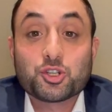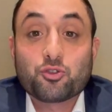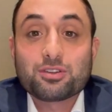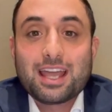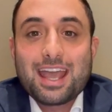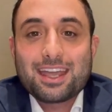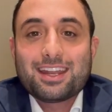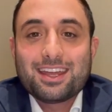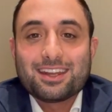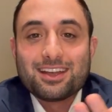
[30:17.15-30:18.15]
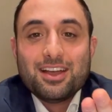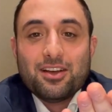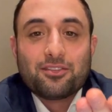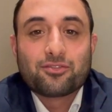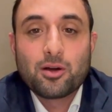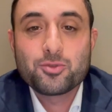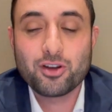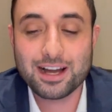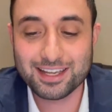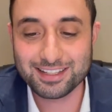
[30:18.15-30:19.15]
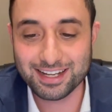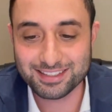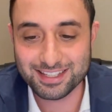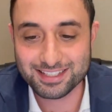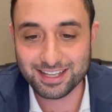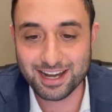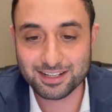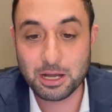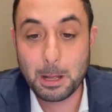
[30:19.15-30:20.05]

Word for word: created from your Akedat Yitzchak.